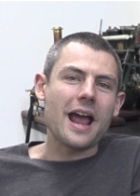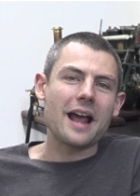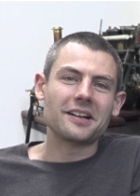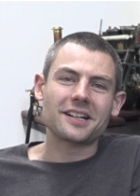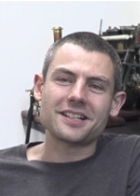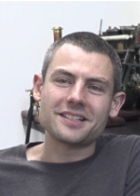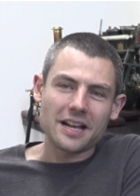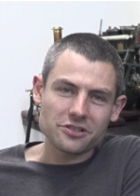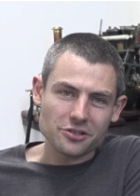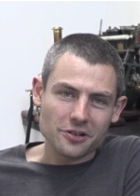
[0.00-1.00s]
And in a
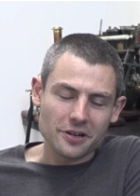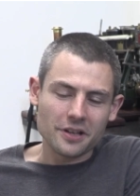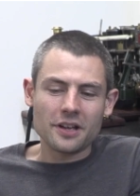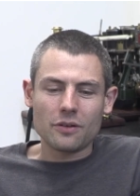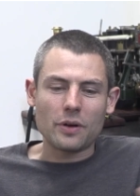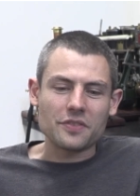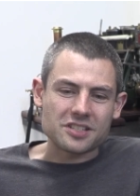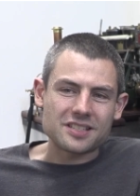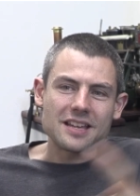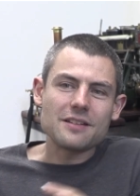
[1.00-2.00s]
condenser, when the
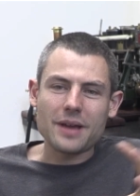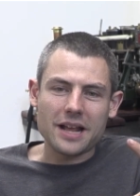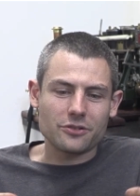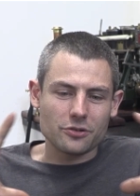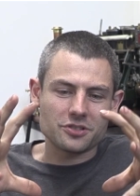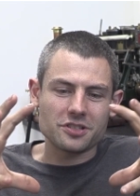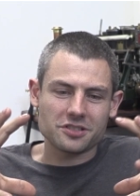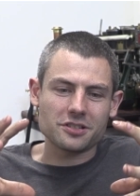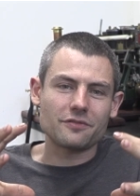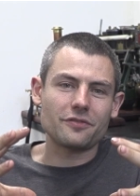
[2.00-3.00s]
steam enters
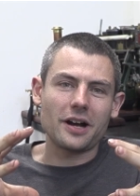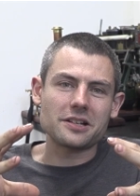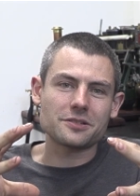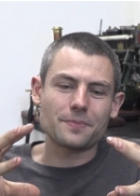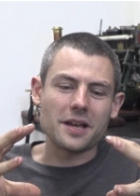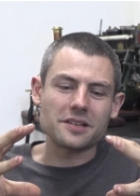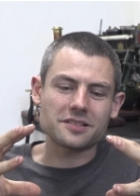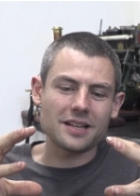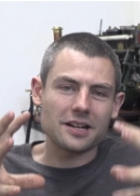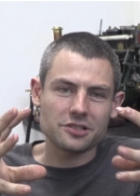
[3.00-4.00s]
this confined
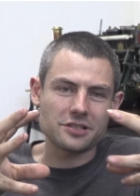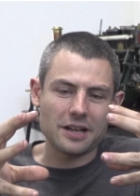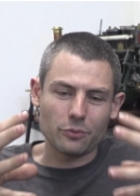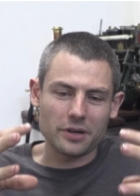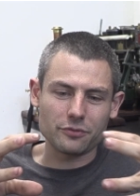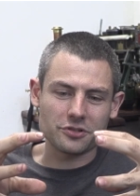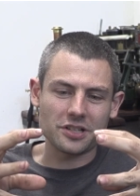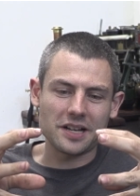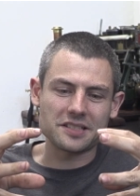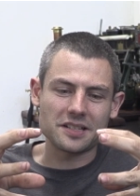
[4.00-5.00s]
space at whatever
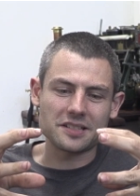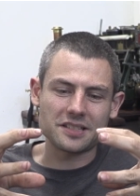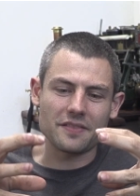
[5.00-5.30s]
size it is,